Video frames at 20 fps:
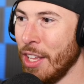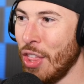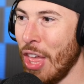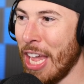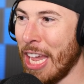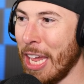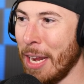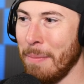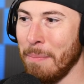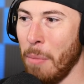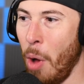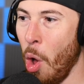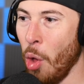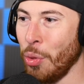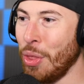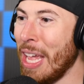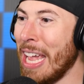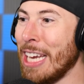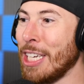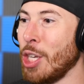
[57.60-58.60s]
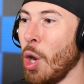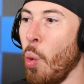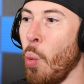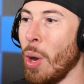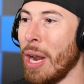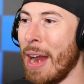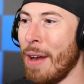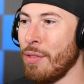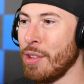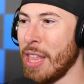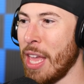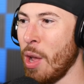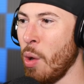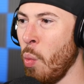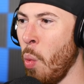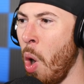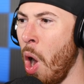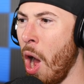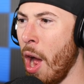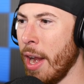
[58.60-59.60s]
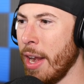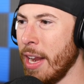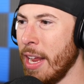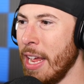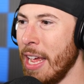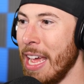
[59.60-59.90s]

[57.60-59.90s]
They can mold it into whatever they want.